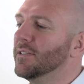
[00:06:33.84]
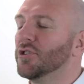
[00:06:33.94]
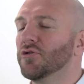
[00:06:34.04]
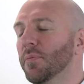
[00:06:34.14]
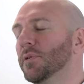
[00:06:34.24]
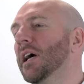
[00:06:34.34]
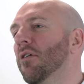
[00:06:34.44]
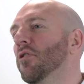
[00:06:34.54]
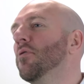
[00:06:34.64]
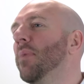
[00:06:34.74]
the scribbled
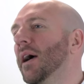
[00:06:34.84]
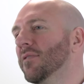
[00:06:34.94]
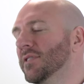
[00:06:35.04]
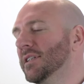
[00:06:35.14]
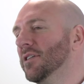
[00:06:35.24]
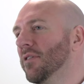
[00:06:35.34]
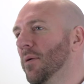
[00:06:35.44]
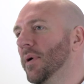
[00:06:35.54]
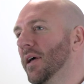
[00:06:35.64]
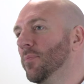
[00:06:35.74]
down on the back of a
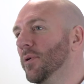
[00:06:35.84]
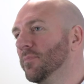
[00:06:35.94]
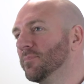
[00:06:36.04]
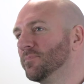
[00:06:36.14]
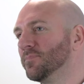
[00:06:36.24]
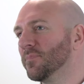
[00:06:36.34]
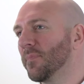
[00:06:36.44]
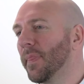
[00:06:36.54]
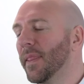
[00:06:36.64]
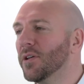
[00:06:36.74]
cigarette paper.
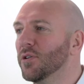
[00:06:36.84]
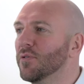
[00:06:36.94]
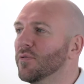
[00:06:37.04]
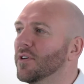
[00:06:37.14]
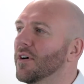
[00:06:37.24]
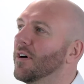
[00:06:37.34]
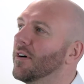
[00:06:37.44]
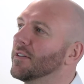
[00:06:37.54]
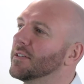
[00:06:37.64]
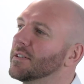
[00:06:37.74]
You've
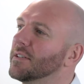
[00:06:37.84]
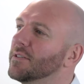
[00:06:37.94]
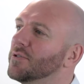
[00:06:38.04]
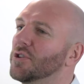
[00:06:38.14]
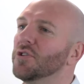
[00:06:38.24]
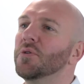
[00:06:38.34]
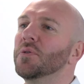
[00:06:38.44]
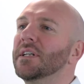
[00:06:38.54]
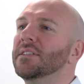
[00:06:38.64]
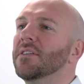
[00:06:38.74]
got
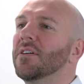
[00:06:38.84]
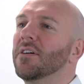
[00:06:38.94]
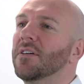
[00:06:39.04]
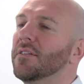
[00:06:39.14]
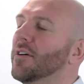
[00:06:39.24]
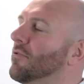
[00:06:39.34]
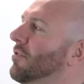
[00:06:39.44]
to-do lists that are